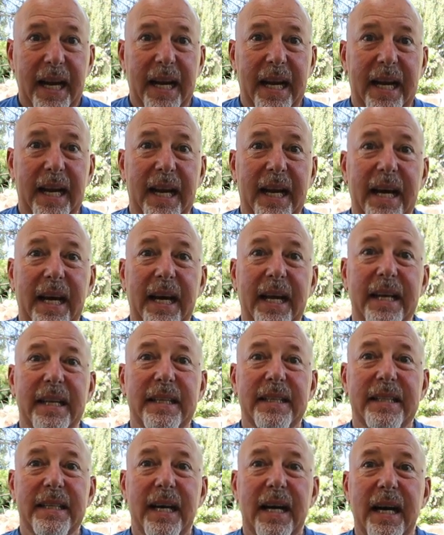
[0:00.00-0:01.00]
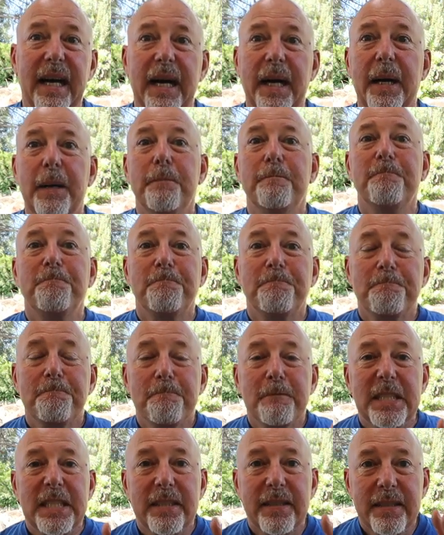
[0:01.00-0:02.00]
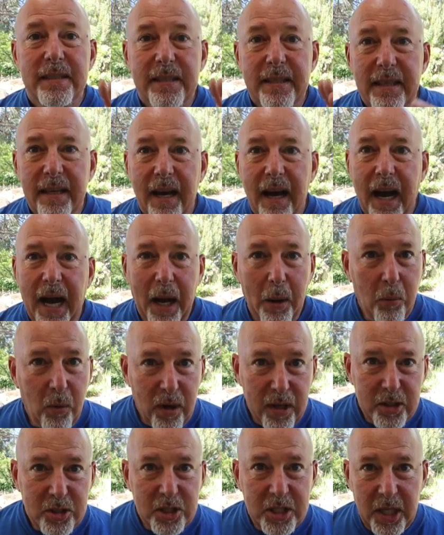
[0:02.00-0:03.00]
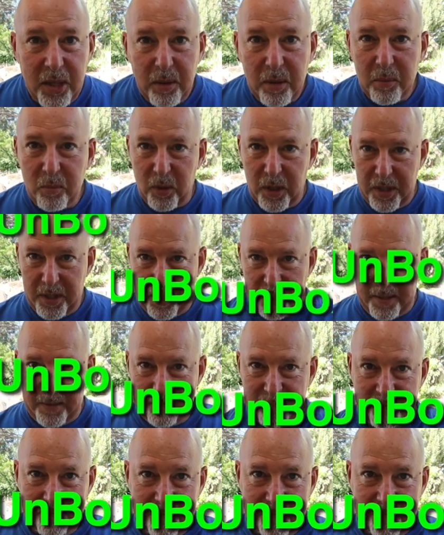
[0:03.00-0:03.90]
and uh, I want to share them with you.